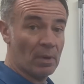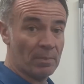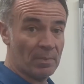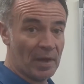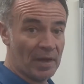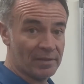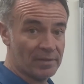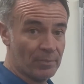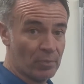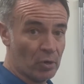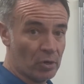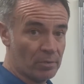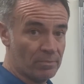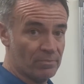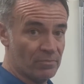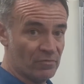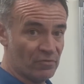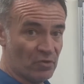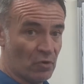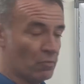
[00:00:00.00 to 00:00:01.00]
up at the bottom.
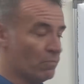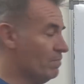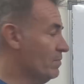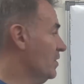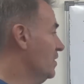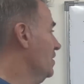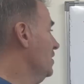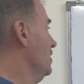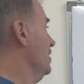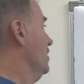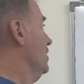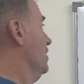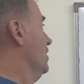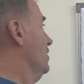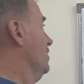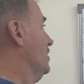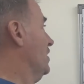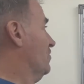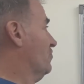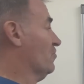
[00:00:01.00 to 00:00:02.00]
So
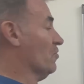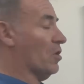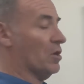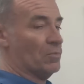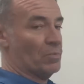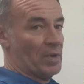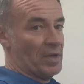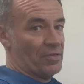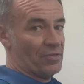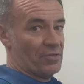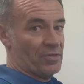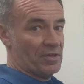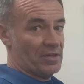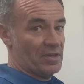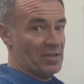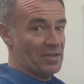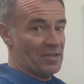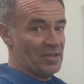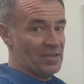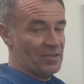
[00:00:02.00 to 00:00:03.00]
let's start with
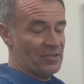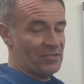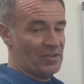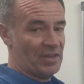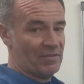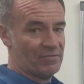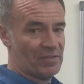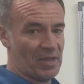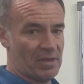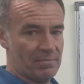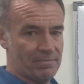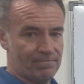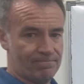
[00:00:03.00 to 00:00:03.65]
safety.